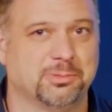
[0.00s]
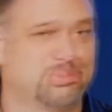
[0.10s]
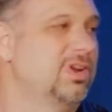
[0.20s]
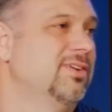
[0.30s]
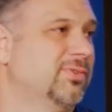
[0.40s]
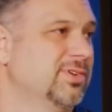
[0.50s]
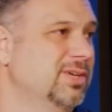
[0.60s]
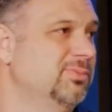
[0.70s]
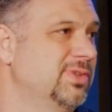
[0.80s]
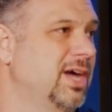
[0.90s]
able to pray for
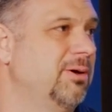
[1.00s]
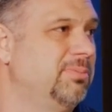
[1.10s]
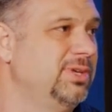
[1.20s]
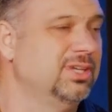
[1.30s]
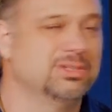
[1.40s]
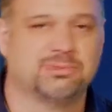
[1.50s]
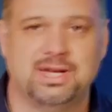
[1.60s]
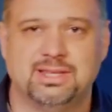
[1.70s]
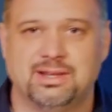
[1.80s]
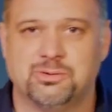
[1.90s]
them without being
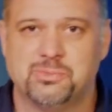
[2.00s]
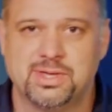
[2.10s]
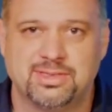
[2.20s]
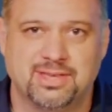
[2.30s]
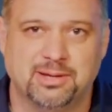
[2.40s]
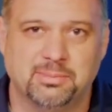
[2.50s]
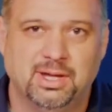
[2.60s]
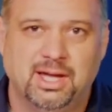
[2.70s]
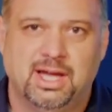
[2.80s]
right there with them.